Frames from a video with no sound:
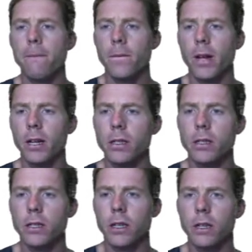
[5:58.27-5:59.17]
Now let's
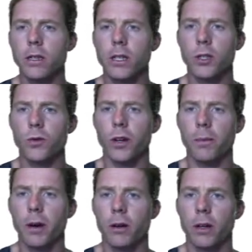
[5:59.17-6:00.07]
discuss these three in
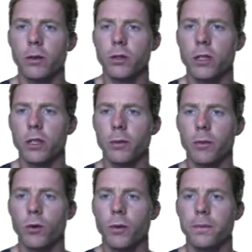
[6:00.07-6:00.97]
parallel just a little bit
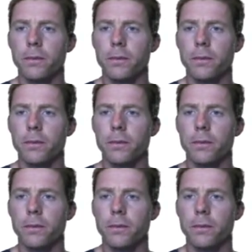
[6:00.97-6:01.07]
more.